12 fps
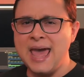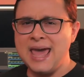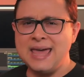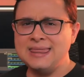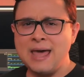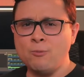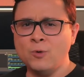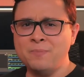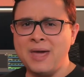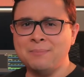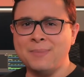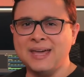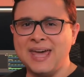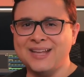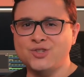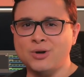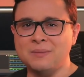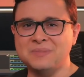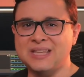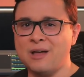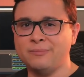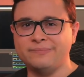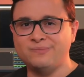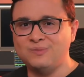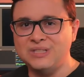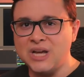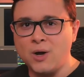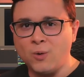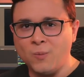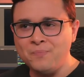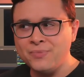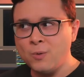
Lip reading: and that would make my kick drum sound dull,